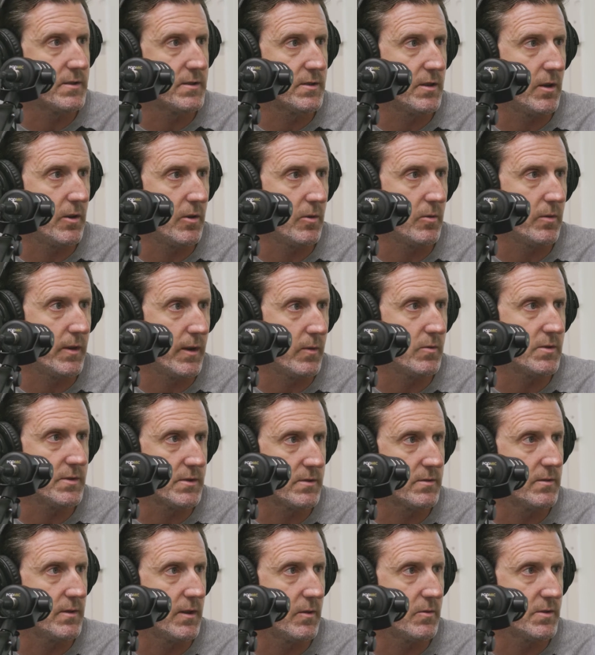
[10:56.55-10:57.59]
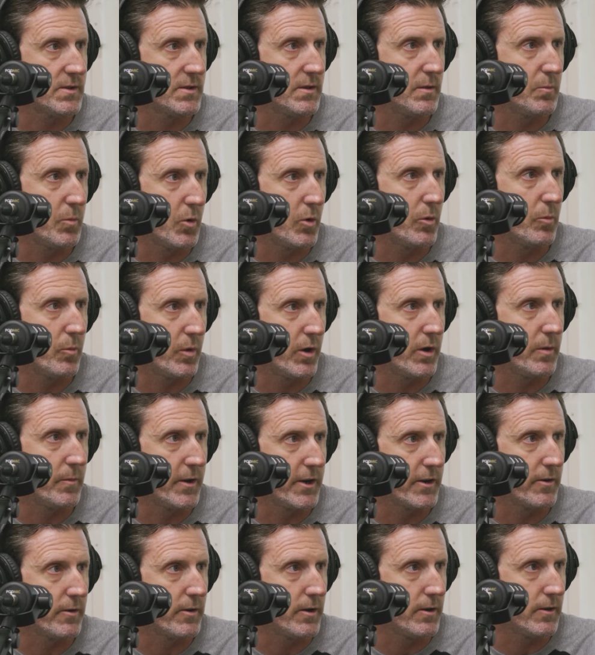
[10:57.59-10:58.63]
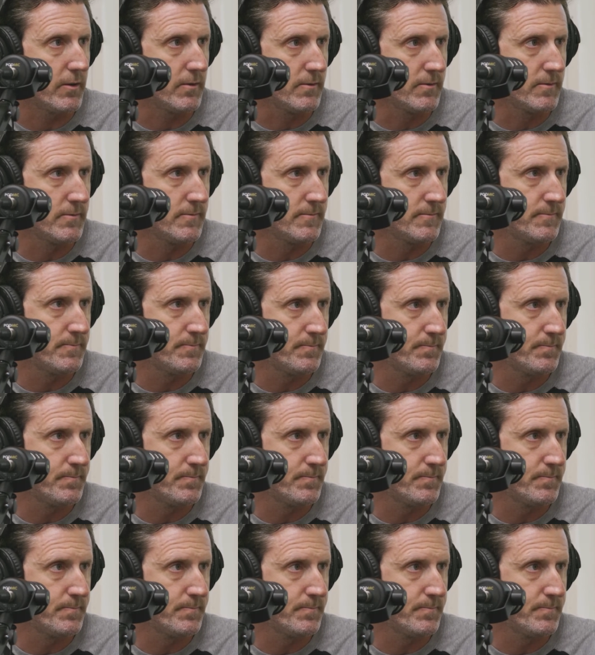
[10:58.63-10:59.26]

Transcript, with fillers: So that was an important part of my career. Yeah.